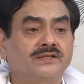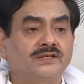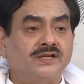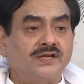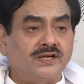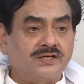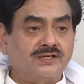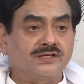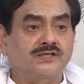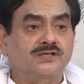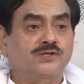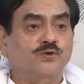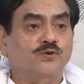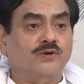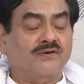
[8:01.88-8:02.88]
the
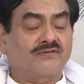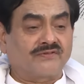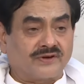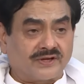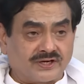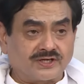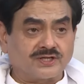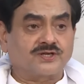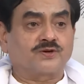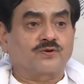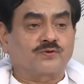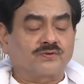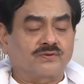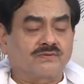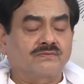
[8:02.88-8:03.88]
attitude of gratitude.